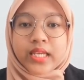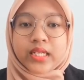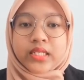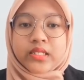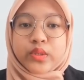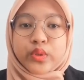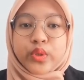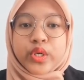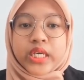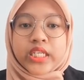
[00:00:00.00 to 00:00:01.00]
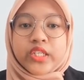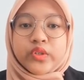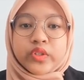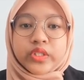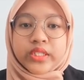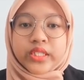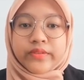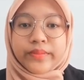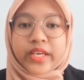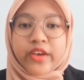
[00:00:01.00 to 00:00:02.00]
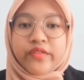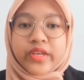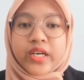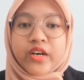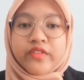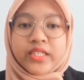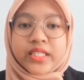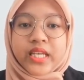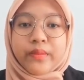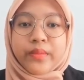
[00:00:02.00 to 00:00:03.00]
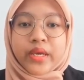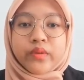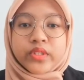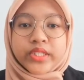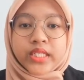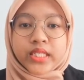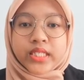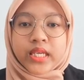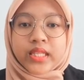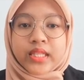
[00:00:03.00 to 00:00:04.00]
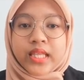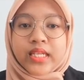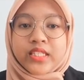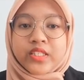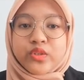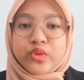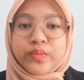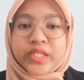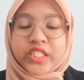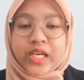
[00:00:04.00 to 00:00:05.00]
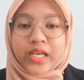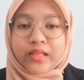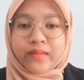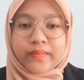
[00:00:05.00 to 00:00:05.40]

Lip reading: and also due to the behavior of the sambar, which tends to be shy.